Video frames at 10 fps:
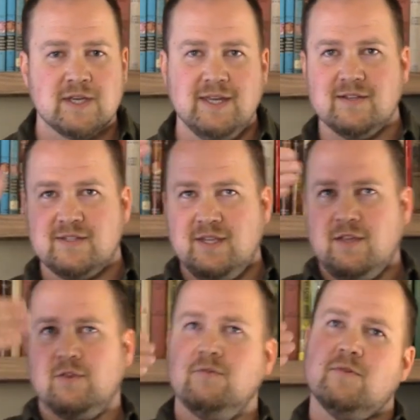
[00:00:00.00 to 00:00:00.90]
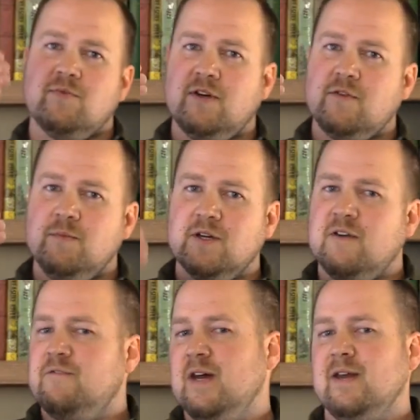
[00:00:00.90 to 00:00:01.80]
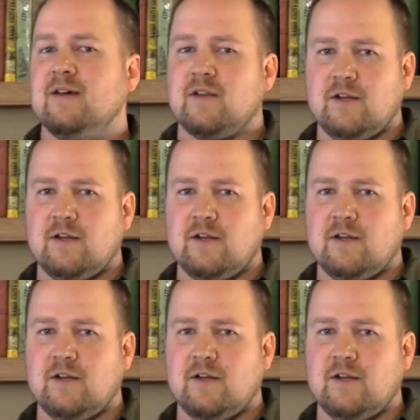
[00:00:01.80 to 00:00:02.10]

I can't see through the rearview mirror. I found out that